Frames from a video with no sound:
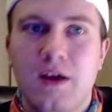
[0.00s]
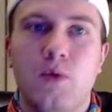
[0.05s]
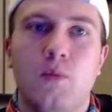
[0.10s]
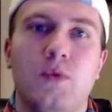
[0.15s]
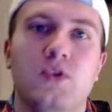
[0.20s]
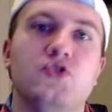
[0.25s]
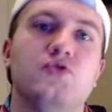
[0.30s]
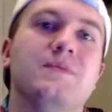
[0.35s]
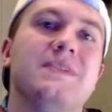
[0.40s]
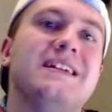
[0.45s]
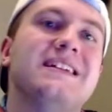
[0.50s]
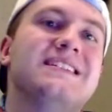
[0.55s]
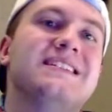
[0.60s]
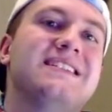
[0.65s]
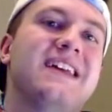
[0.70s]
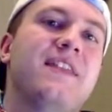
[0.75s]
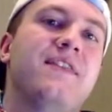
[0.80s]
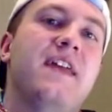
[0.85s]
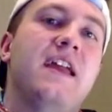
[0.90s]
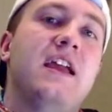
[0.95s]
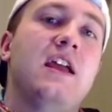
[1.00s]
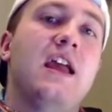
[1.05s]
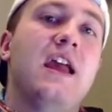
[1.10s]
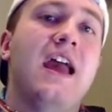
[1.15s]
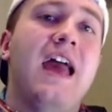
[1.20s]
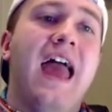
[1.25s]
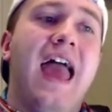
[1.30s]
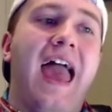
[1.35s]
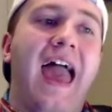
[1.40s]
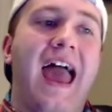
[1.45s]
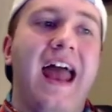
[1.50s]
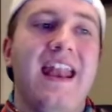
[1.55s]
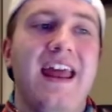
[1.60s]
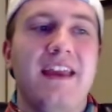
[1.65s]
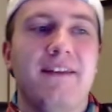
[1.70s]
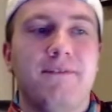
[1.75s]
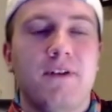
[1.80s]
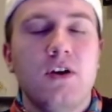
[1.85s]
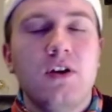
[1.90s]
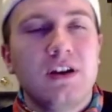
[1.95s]
which means that they had a
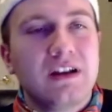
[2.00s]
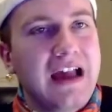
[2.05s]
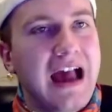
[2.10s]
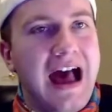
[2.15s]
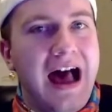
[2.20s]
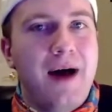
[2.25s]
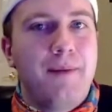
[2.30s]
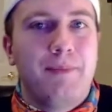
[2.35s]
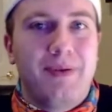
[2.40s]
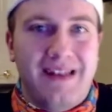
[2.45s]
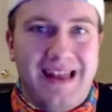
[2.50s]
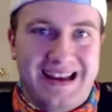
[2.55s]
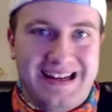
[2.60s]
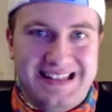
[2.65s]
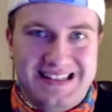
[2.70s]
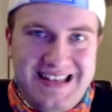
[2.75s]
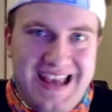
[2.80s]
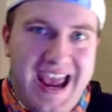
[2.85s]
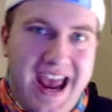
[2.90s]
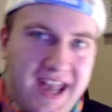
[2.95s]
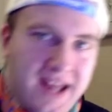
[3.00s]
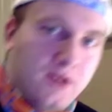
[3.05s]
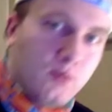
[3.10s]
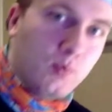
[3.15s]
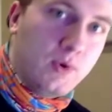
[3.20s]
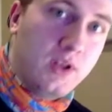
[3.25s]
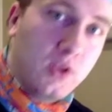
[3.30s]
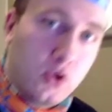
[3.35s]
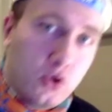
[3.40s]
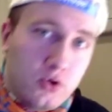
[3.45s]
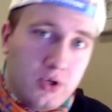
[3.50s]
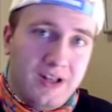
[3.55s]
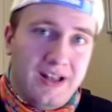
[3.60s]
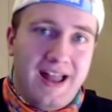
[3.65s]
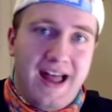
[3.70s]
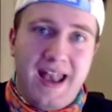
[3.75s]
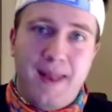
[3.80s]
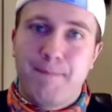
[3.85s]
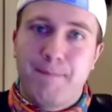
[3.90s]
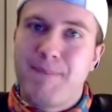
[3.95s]
very complex edit. We learned a
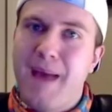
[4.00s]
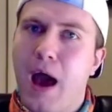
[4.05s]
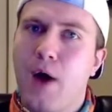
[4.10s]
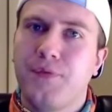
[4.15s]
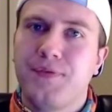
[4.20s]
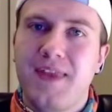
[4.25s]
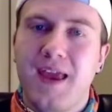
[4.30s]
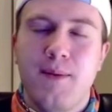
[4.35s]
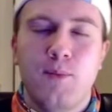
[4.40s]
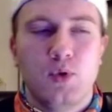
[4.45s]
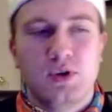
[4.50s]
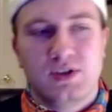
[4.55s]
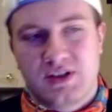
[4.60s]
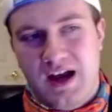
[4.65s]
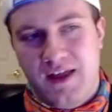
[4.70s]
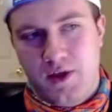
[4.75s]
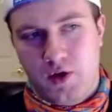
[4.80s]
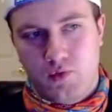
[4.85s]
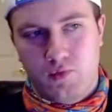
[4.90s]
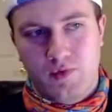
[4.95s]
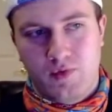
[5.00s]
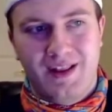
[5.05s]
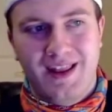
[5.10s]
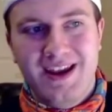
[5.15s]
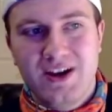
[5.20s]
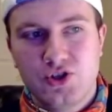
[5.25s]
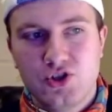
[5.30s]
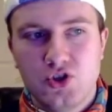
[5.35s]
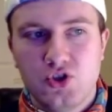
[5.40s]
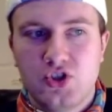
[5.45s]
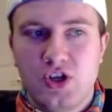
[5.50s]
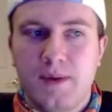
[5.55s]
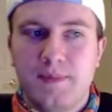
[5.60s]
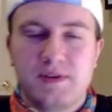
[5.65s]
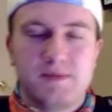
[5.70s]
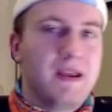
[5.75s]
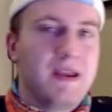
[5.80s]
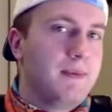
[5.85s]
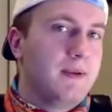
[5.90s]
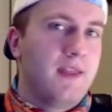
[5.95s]
lot about them. We saw their relationships,
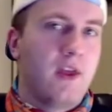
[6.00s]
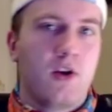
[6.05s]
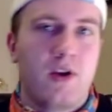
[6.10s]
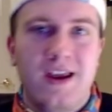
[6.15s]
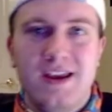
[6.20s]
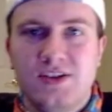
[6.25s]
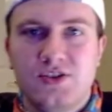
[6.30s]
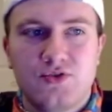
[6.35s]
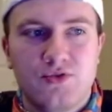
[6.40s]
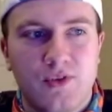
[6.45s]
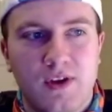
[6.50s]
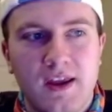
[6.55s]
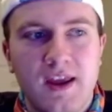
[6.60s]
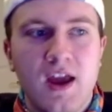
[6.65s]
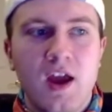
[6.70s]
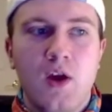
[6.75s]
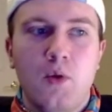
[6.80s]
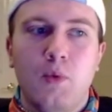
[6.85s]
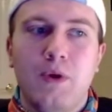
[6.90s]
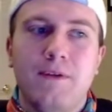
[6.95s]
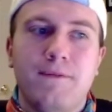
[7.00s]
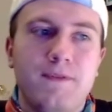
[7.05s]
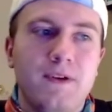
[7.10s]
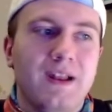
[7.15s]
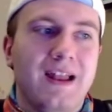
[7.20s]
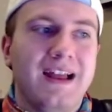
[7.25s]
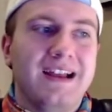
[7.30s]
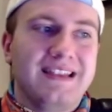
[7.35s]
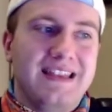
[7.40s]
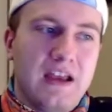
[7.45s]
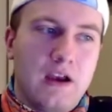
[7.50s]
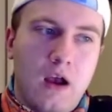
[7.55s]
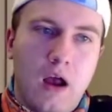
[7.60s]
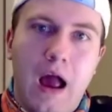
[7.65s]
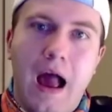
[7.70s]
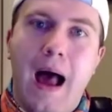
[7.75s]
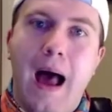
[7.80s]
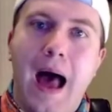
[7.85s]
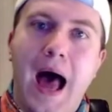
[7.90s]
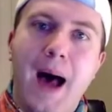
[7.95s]
maybe their history. We feel like they're
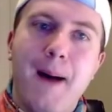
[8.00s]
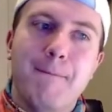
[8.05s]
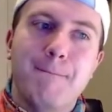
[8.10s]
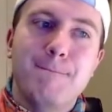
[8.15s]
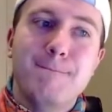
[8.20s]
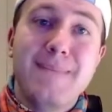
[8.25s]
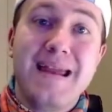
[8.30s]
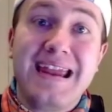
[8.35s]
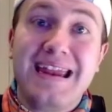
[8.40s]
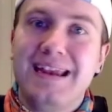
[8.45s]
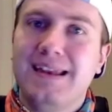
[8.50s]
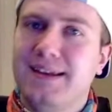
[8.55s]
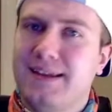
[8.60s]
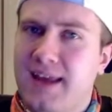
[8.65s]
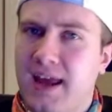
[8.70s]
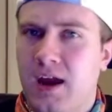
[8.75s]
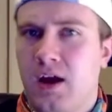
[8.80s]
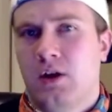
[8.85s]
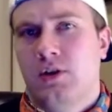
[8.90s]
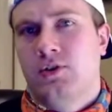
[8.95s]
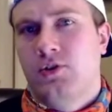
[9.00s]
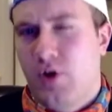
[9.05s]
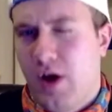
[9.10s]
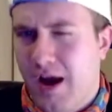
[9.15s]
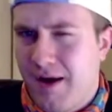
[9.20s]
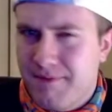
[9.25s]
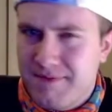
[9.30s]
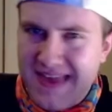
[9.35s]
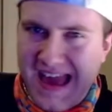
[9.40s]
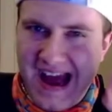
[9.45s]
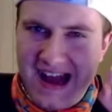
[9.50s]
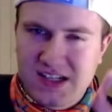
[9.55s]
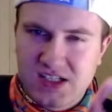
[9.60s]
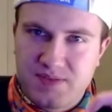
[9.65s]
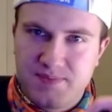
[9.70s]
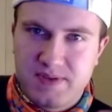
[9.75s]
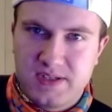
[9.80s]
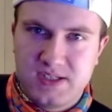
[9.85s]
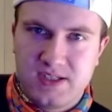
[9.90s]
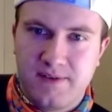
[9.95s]
a main character of that
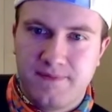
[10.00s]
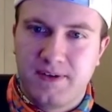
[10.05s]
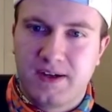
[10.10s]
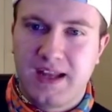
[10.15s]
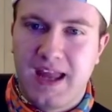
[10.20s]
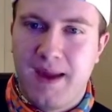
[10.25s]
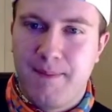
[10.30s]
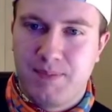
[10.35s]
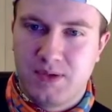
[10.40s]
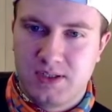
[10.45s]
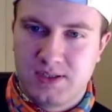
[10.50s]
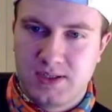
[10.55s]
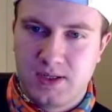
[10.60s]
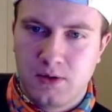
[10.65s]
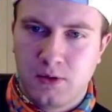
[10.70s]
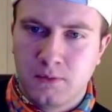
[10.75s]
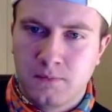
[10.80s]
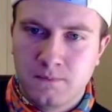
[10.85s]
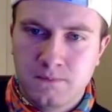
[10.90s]
specific episode.